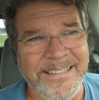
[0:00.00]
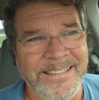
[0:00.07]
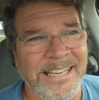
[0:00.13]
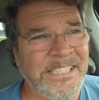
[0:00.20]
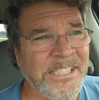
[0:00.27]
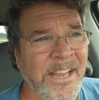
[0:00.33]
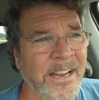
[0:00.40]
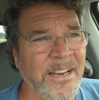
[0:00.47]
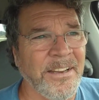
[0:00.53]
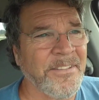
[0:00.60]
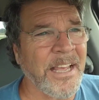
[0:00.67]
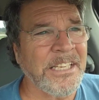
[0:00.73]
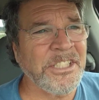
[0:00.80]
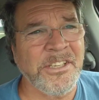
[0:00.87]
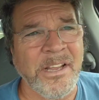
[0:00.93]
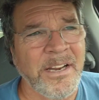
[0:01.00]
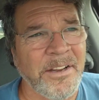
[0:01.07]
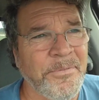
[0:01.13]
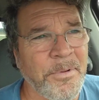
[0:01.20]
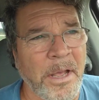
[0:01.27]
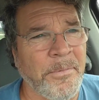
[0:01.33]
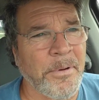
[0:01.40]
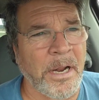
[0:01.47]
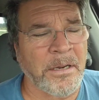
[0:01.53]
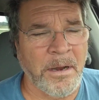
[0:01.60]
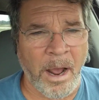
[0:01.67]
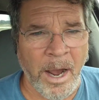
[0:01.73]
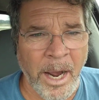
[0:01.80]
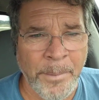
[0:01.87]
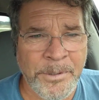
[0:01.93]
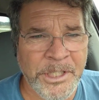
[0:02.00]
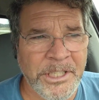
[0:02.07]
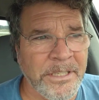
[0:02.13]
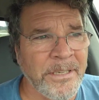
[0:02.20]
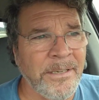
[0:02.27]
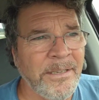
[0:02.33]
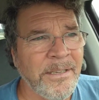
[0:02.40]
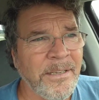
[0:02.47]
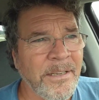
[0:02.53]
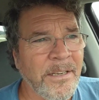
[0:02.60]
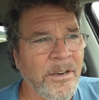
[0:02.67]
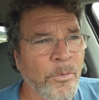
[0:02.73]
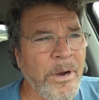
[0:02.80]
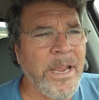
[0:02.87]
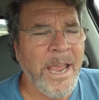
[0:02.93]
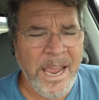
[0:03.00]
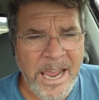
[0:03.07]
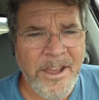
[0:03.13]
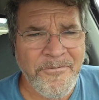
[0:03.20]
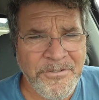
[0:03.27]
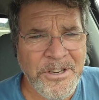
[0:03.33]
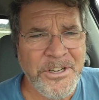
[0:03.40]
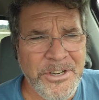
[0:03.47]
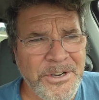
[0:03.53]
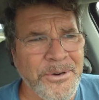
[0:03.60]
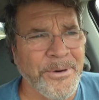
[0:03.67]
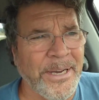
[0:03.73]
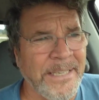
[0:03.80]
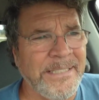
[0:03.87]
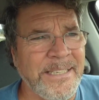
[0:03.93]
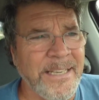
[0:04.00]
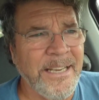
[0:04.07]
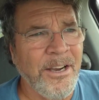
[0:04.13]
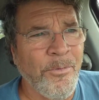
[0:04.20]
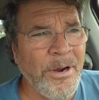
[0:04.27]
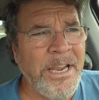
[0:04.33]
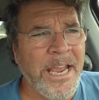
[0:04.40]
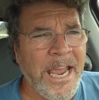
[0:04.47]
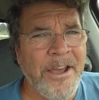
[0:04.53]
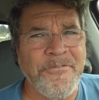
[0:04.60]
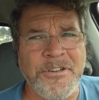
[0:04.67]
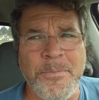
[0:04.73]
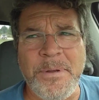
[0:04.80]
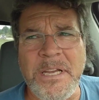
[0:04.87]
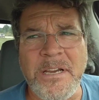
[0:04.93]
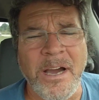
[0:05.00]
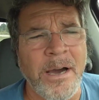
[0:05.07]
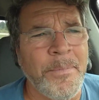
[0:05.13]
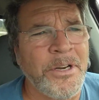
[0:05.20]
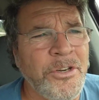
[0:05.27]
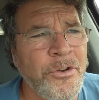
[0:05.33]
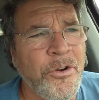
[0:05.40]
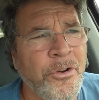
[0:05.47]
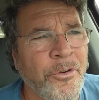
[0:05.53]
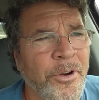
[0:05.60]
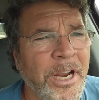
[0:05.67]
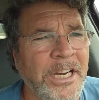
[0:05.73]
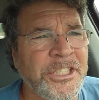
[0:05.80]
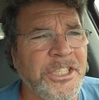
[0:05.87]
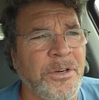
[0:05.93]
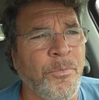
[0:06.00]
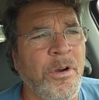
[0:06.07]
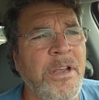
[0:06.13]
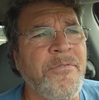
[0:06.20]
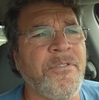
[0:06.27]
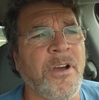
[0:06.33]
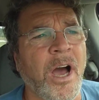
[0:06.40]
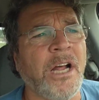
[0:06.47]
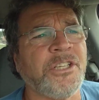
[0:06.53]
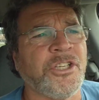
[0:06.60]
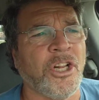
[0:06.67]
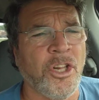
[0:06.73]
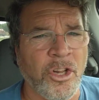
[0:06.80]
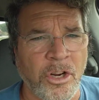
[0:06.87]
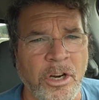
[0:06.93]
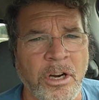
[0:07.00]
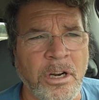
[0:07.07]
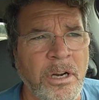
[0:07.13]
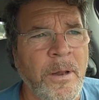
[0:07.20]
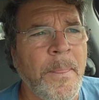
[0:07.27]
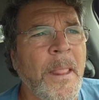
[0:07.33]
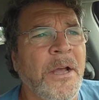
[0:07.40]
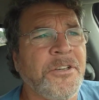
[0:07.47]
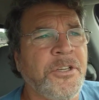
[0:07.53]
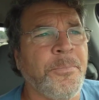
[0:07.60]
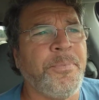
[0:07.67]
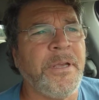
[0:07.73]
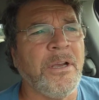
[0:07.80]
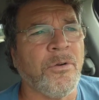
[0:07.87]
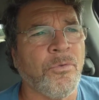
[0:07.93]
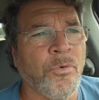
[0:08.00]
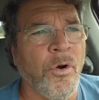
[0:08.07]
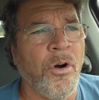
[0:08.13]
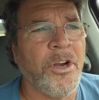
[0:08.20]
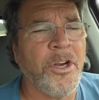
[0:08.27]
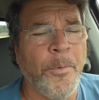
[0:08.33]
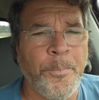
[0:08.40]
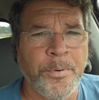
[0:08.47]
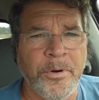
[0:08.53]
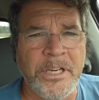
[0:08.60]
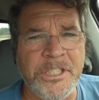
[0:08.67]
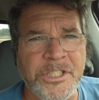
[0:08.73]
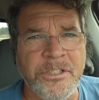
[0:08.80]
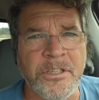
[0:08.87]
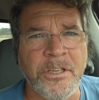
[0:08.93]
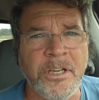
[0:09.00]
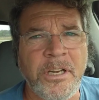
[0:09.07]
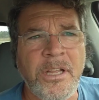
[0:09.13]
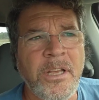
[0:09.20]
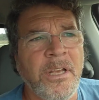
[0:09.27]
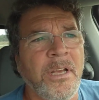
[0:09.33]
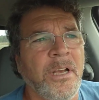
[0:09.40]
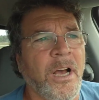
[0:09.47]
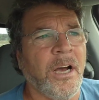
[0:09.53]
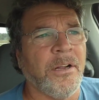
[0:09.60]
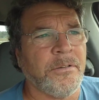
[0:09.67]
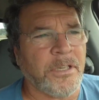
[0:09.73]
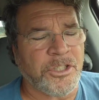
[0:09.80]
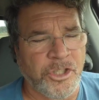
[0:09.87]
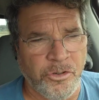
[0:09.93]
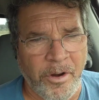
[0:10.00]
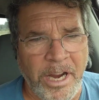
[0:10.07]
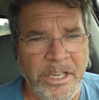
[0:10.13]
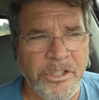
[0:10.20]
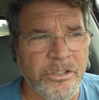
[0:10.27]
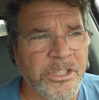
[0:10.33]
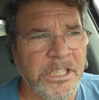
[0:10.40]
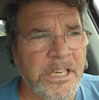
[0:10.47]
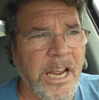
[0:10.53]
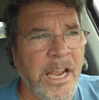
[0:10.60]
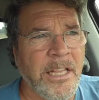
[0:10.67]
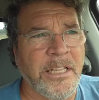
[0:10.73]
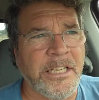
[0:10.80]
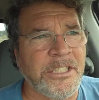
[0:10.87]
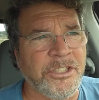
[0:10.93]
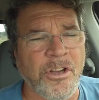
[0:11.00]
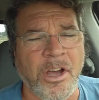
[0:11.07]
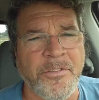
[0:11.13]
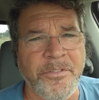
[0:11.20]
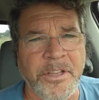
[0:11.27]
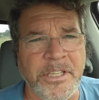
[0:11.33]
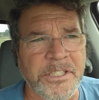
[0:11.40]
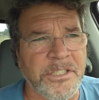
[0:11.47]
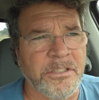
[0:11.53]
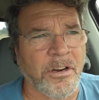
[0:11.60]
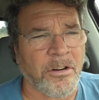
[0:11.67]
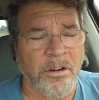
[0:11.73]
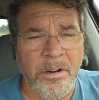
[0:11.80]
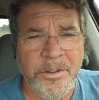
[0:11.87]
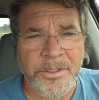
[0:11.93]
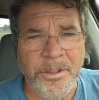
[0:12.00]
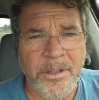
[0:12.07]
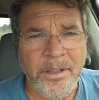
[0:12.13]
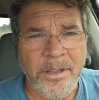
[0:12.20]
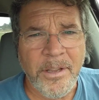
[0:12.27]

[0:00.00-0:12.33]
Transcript: That's not a, that's not a, a, an option. We have to do it. We have to become a new creation. We've got to learn to be a royal priesthood, uh, strangers and aliens on this earth.